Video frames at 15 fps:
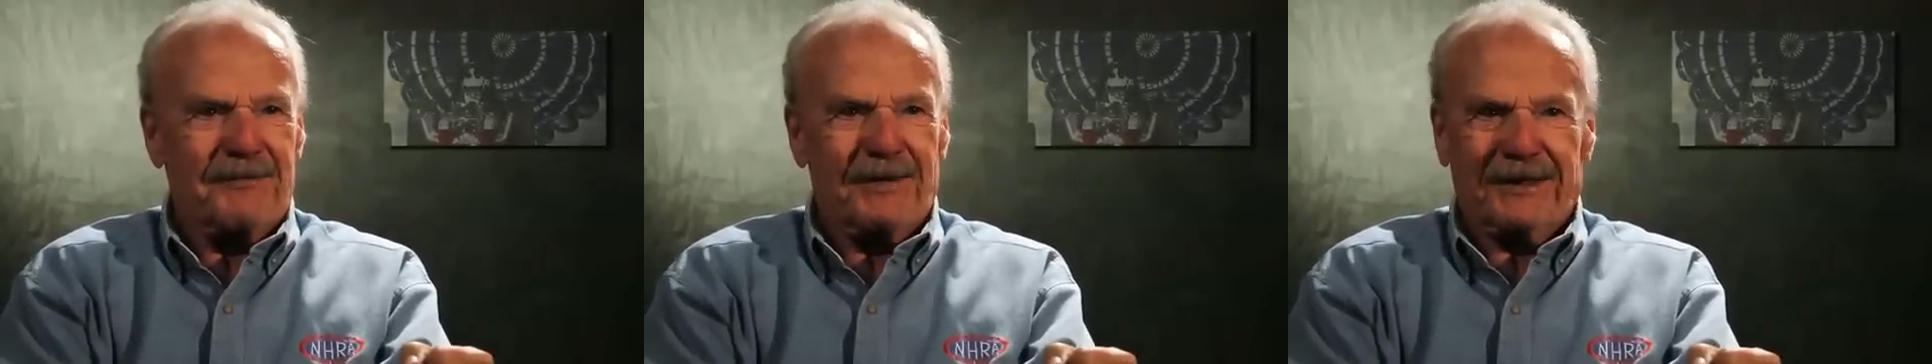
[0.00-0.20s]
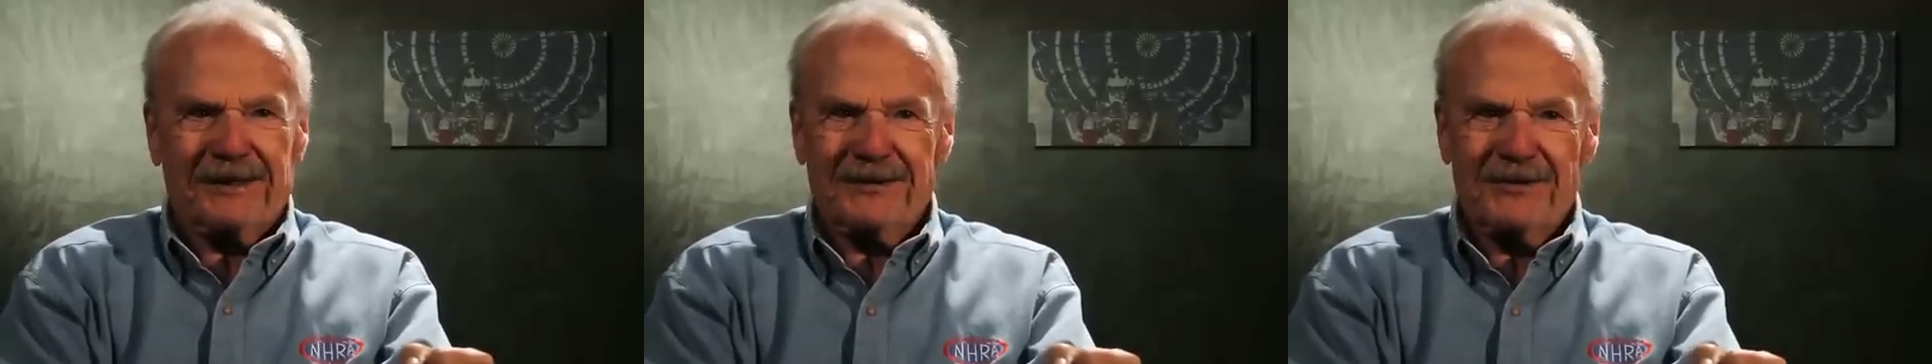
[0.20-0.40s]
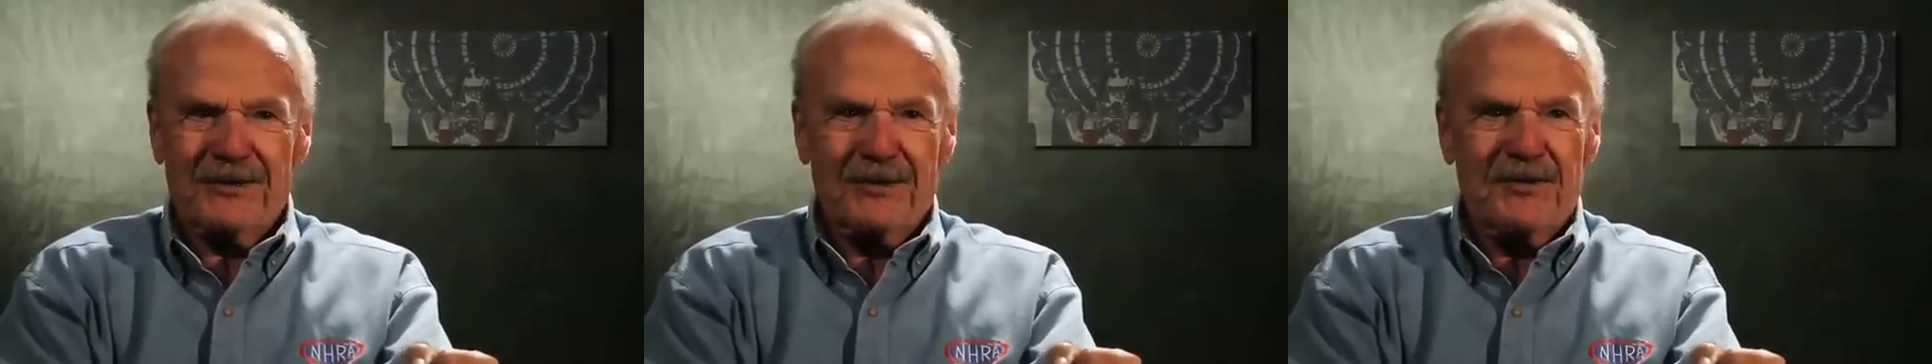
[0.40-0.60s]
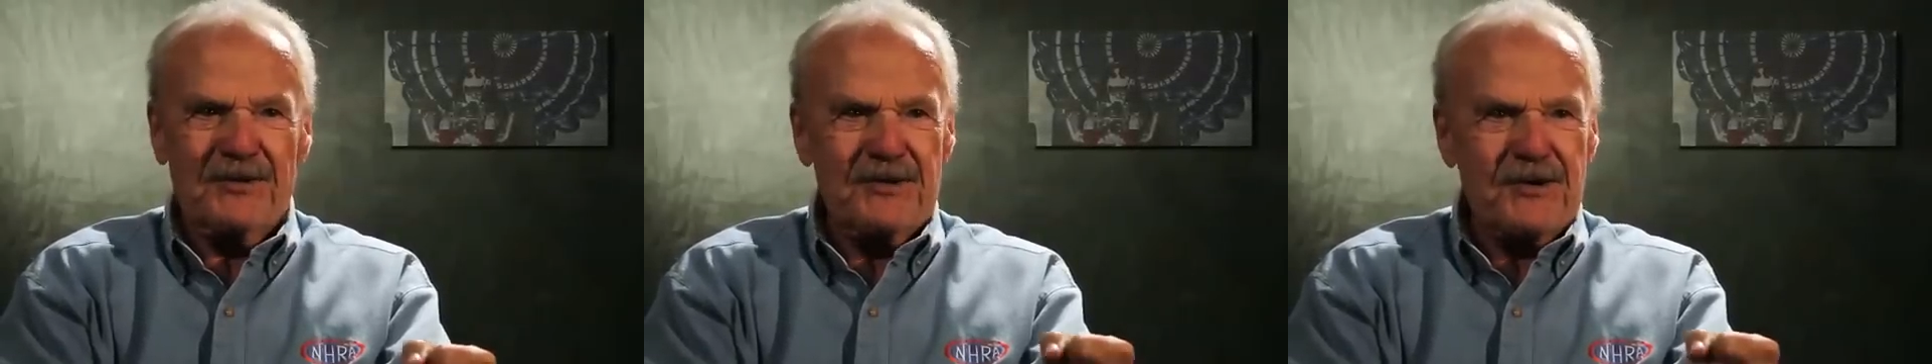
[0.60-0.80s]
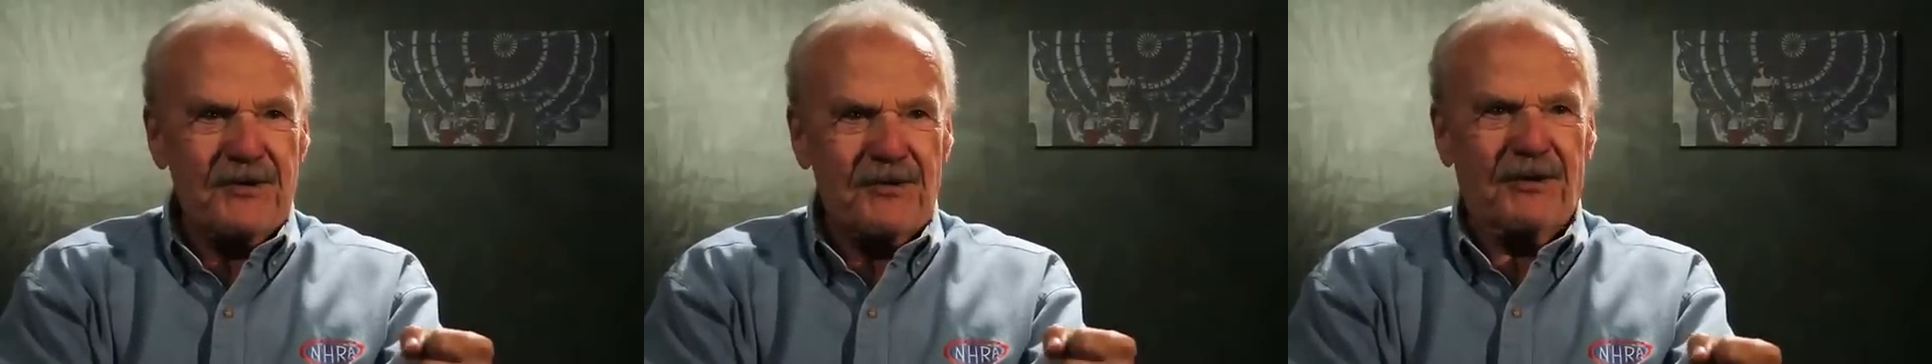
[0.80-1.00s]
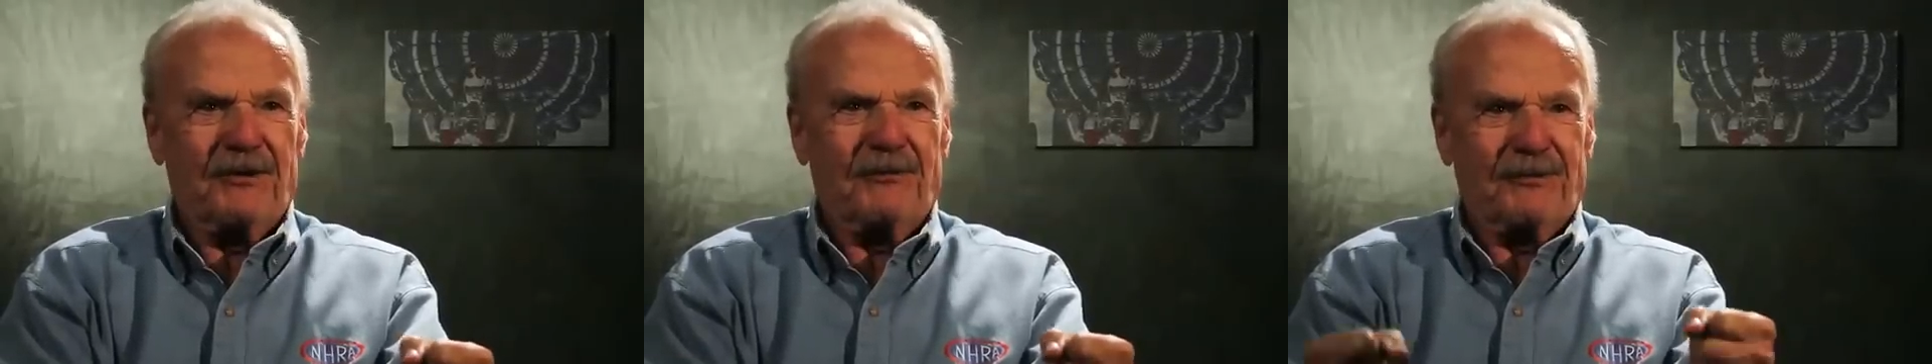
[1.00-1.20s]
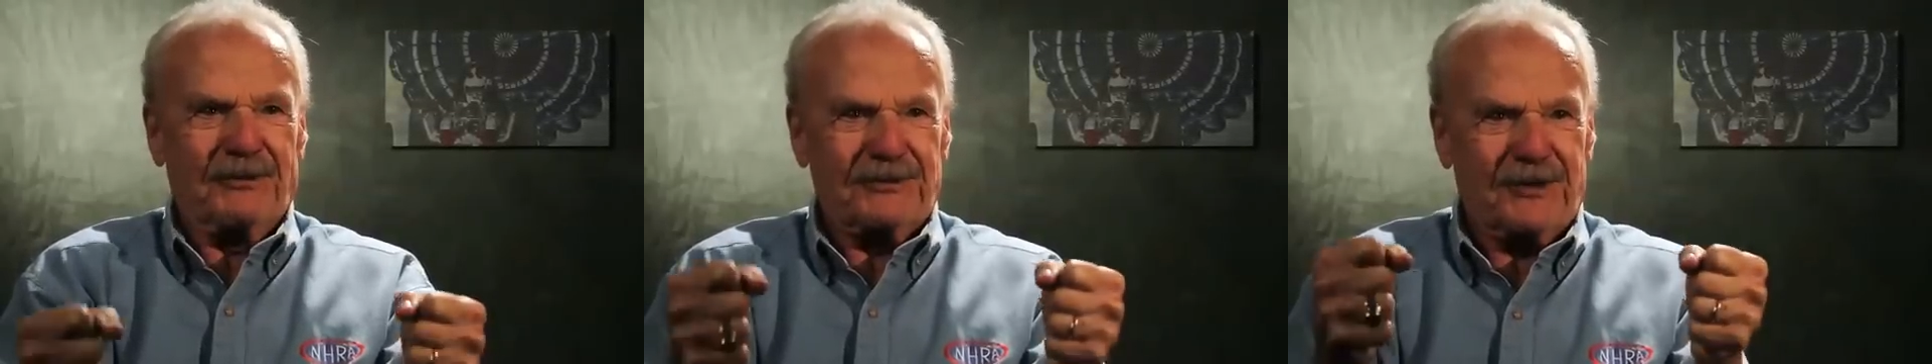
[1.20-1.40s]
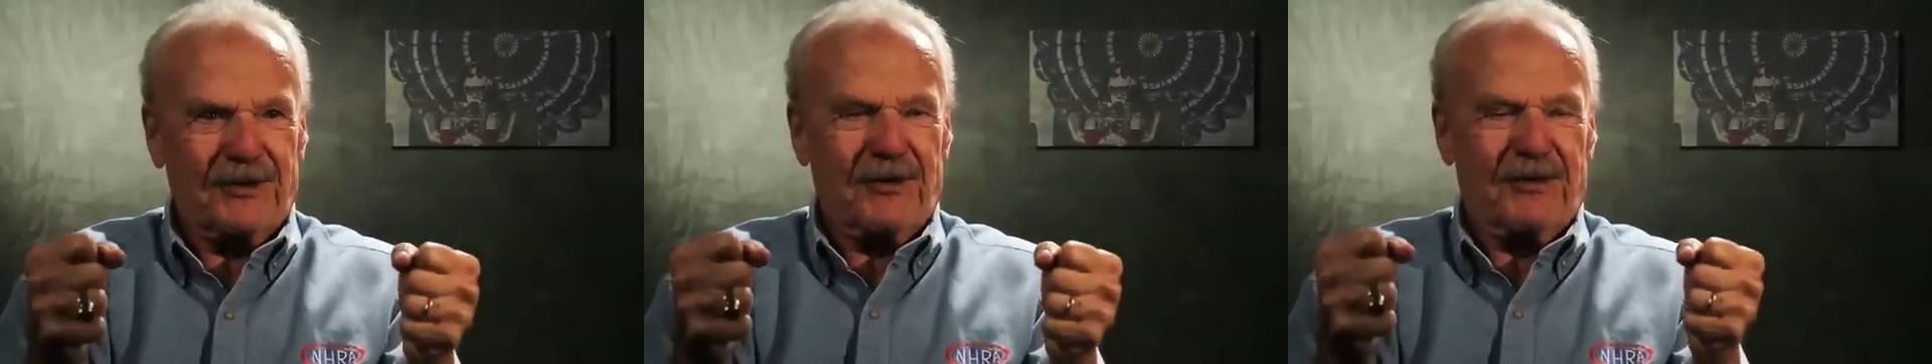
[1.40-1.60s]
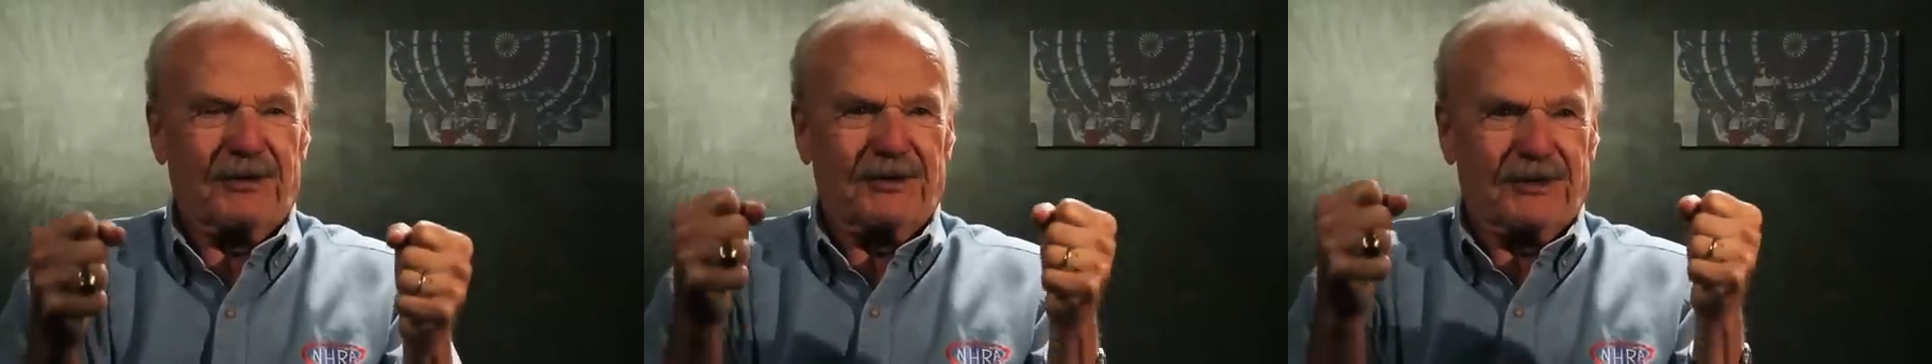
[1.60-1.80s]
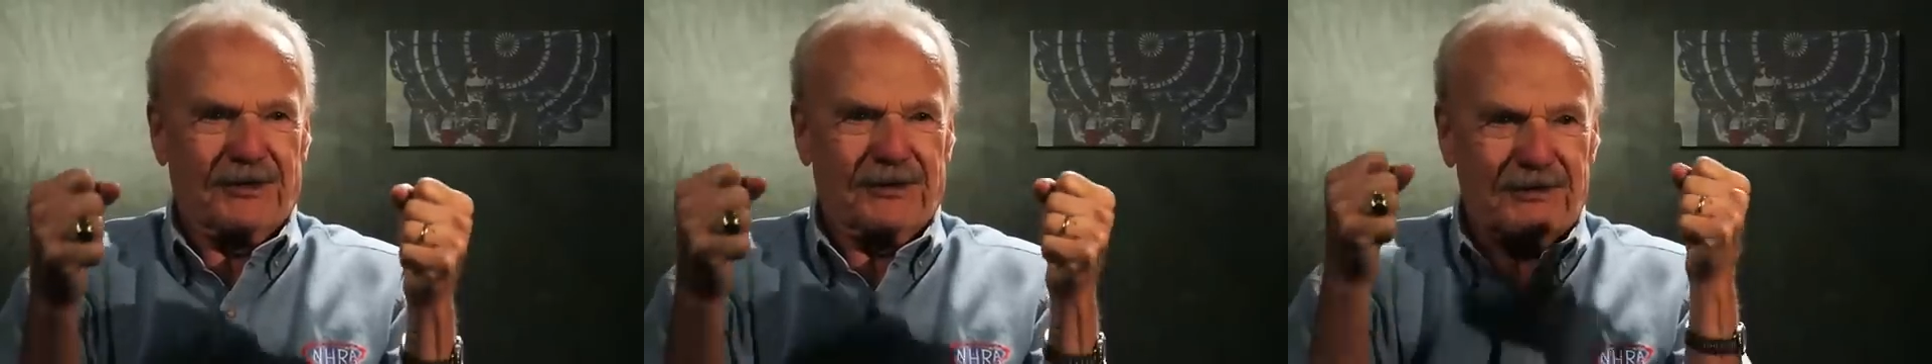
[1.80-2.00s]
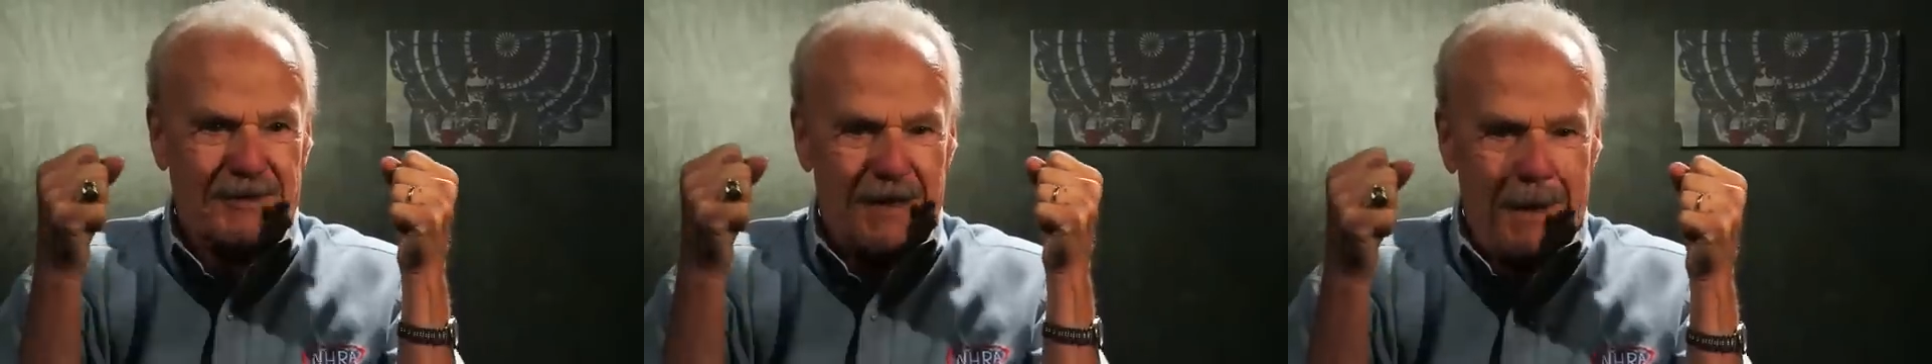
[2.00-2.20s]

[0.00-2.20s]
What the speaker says: because you knew it was going to just